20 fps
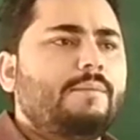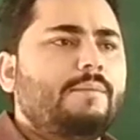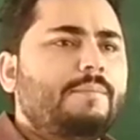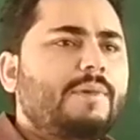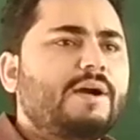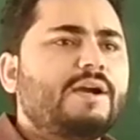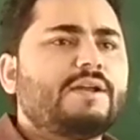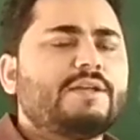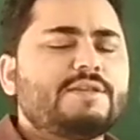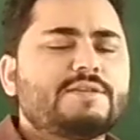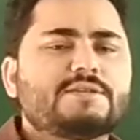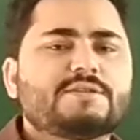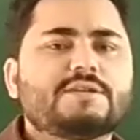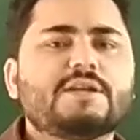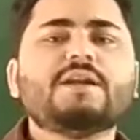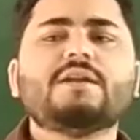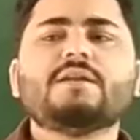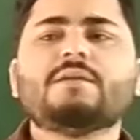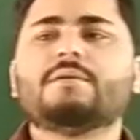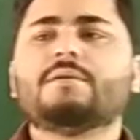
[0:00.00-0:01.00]
But
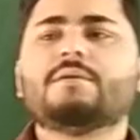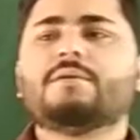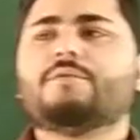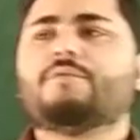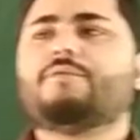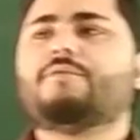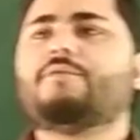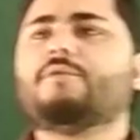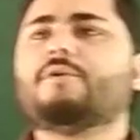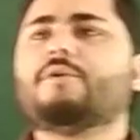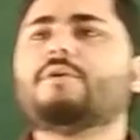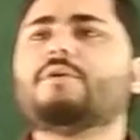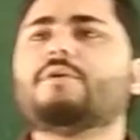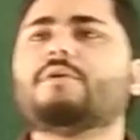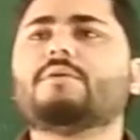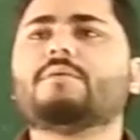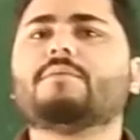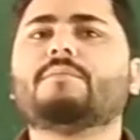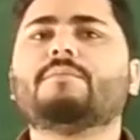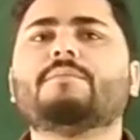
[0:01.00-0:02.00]
still,
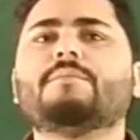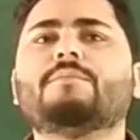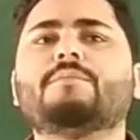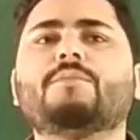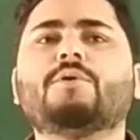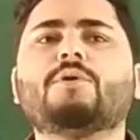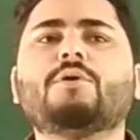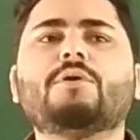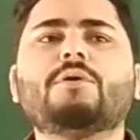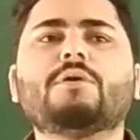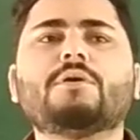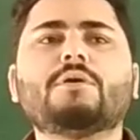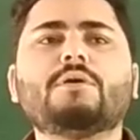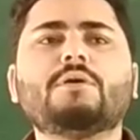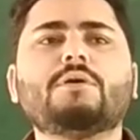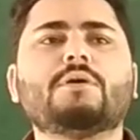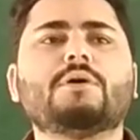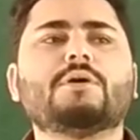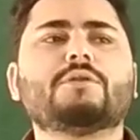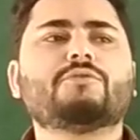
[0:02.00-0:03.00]
for
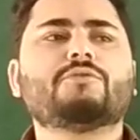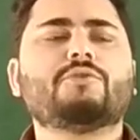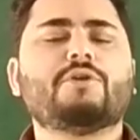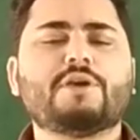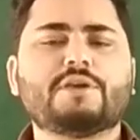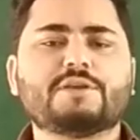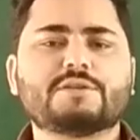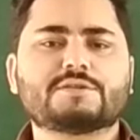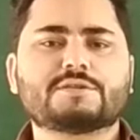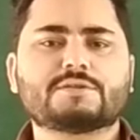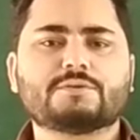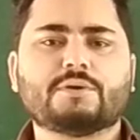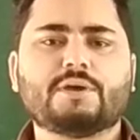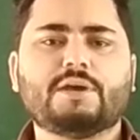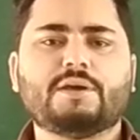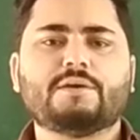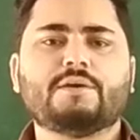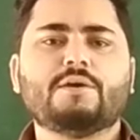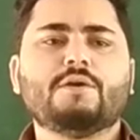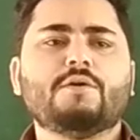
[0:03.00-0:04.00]
more things,
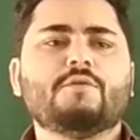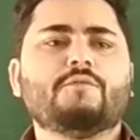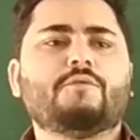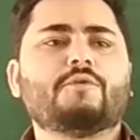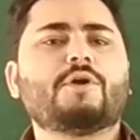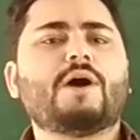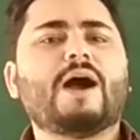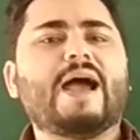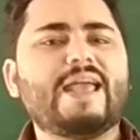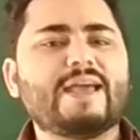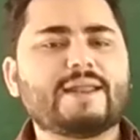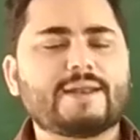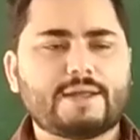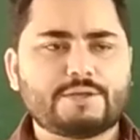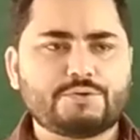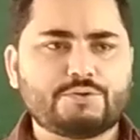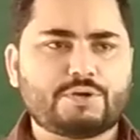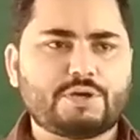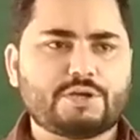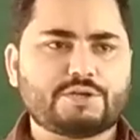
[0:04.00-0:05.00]
okay, for higher
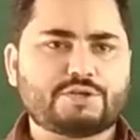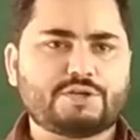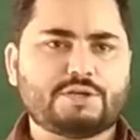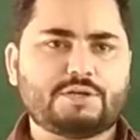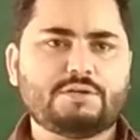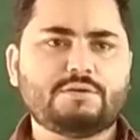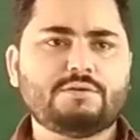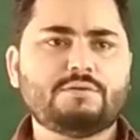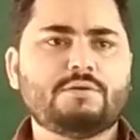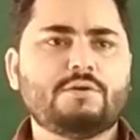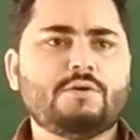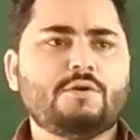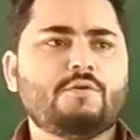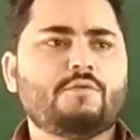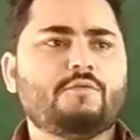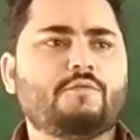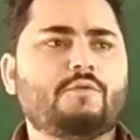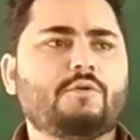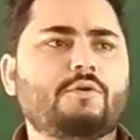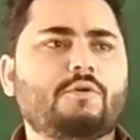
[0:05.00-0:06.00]
education,
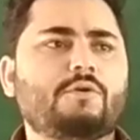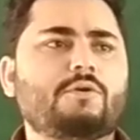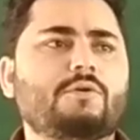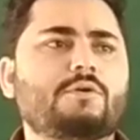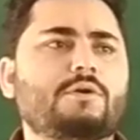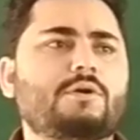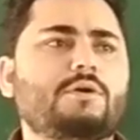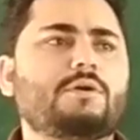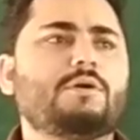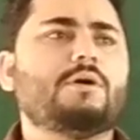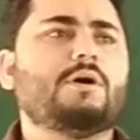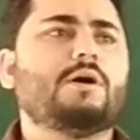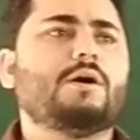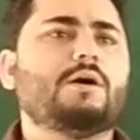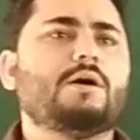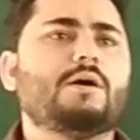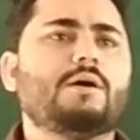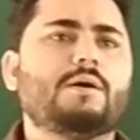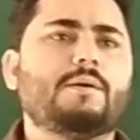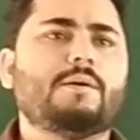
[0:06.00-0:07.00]

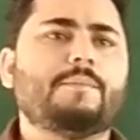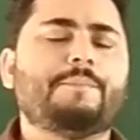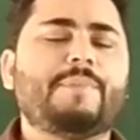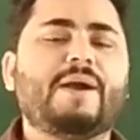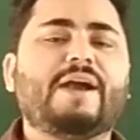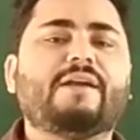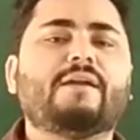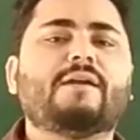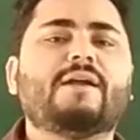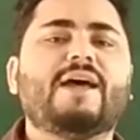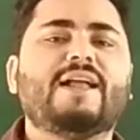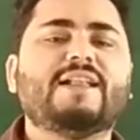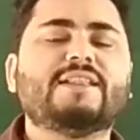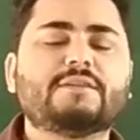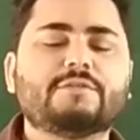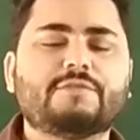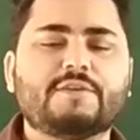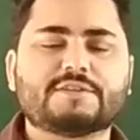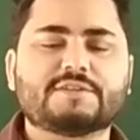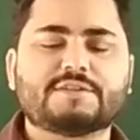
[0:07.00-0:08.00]
for better
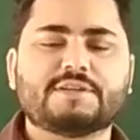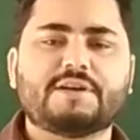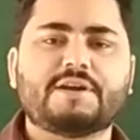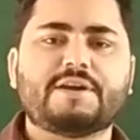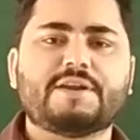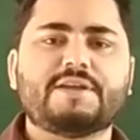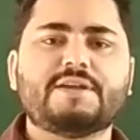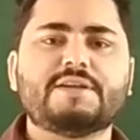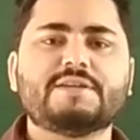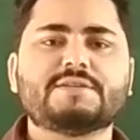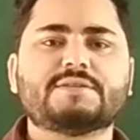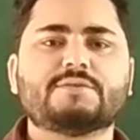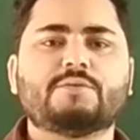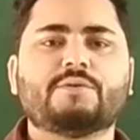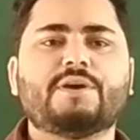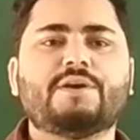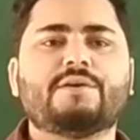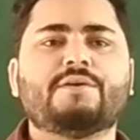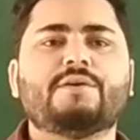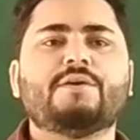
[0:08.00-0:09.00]
health facilities,
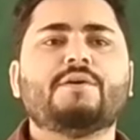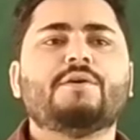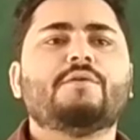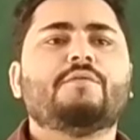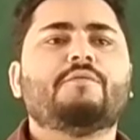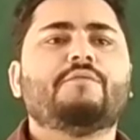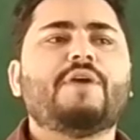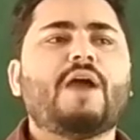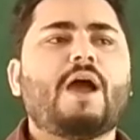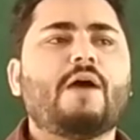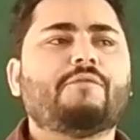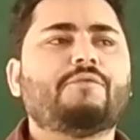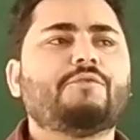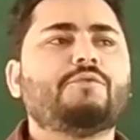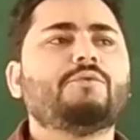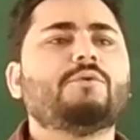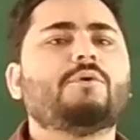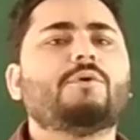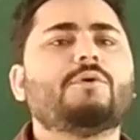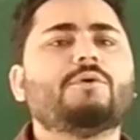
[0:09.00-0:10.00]
okay, we
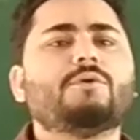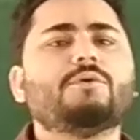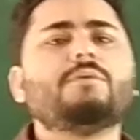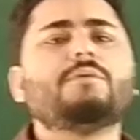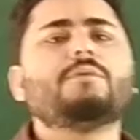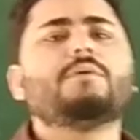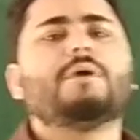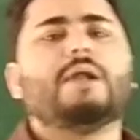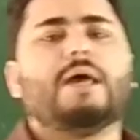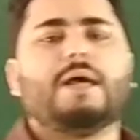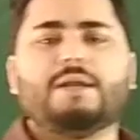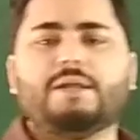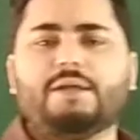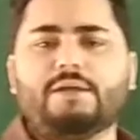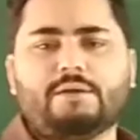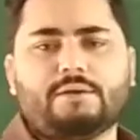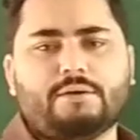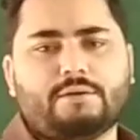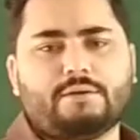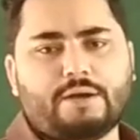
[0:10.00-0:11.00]
have to go to
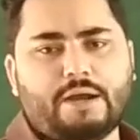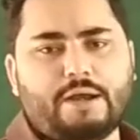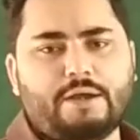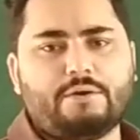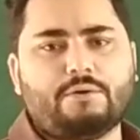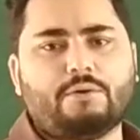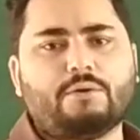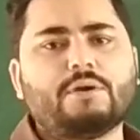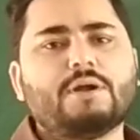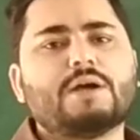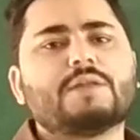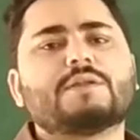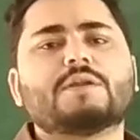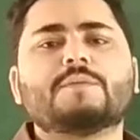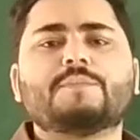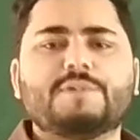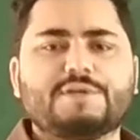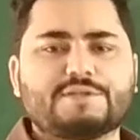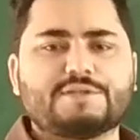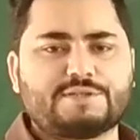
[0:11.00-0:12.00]
Delhi, right, or
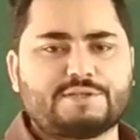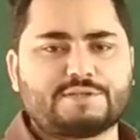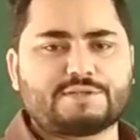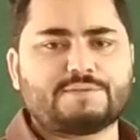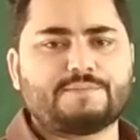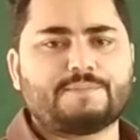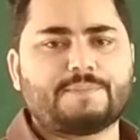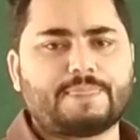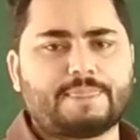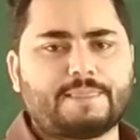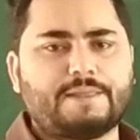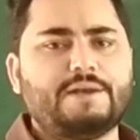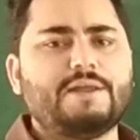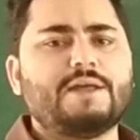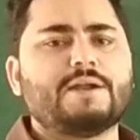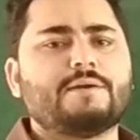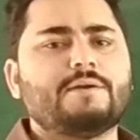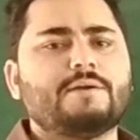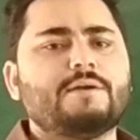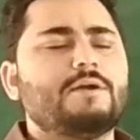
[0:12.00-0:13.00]
other places.
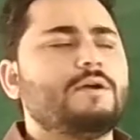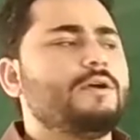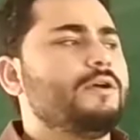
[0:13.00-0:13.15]
Clear?